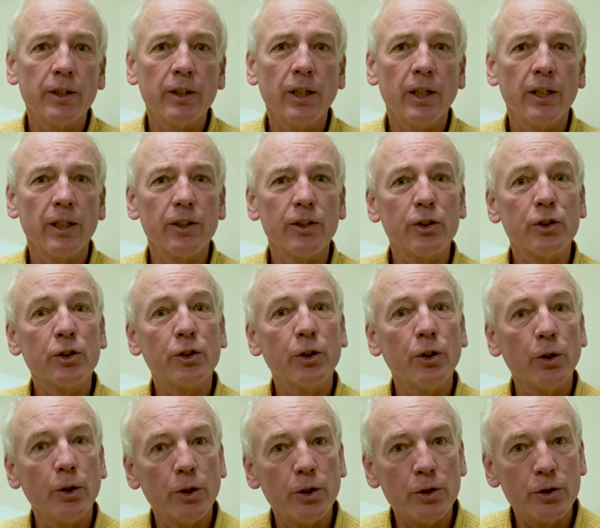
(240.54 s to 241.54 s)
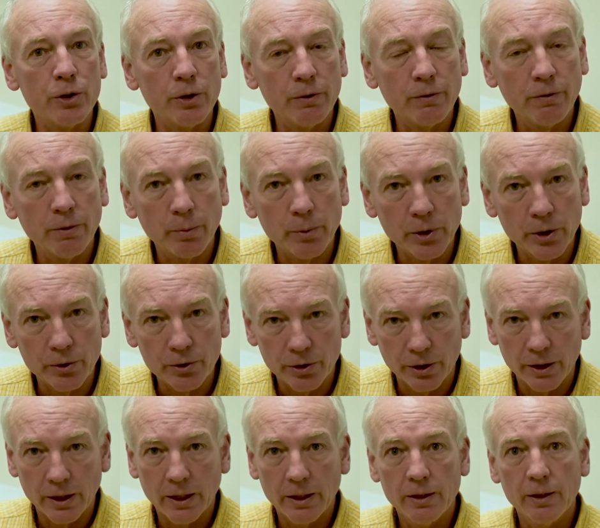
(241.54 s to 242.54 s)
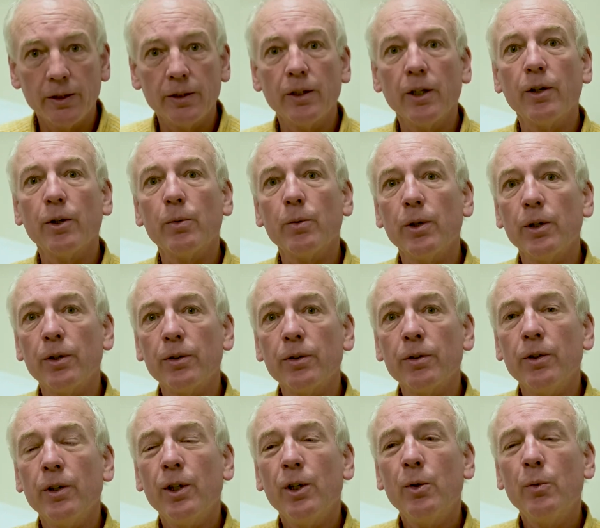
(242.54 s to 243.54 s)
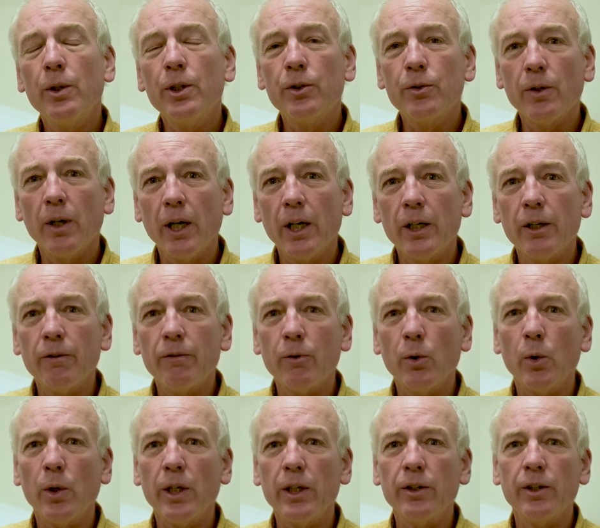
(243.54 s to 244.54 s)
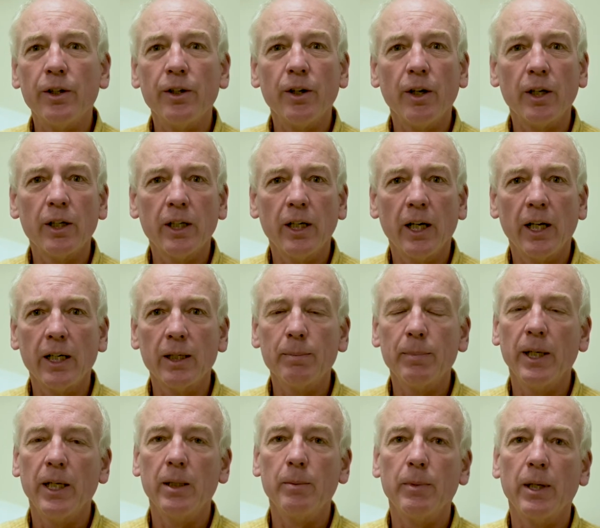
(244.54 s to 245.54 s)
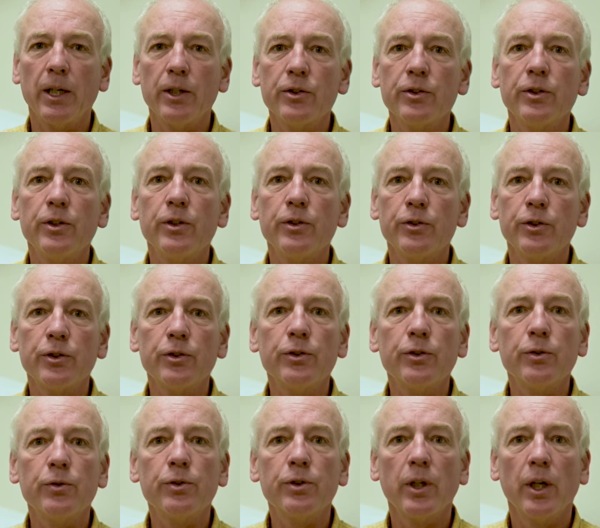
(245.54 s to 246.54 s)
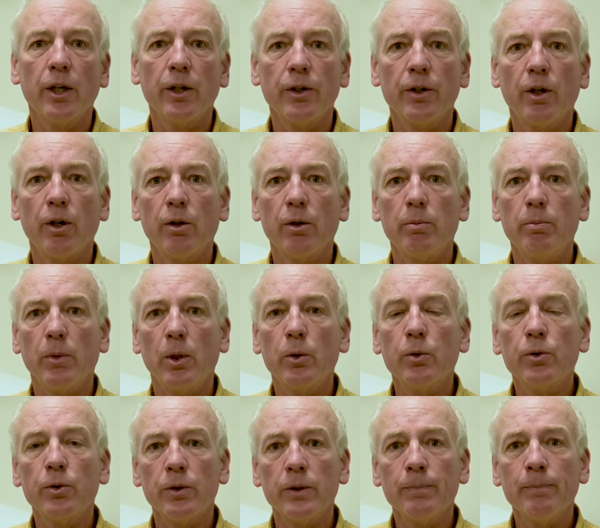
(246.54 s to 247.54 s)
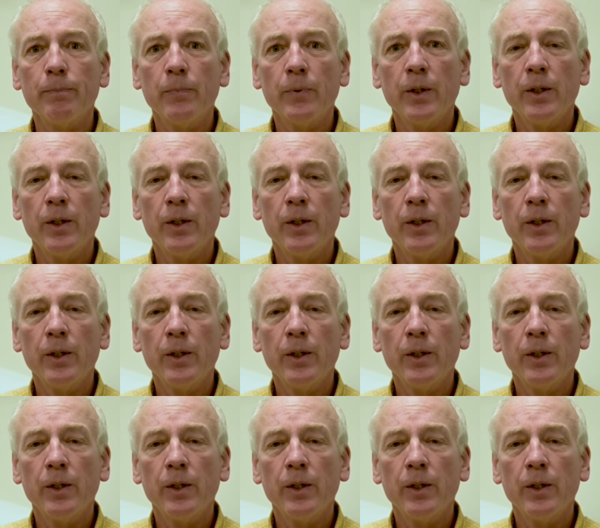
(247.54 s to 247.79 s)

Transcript: kind of discourage you from using it. In other words, we try to avoid the narcotic pain medicine and just use Tylenol or Motrin.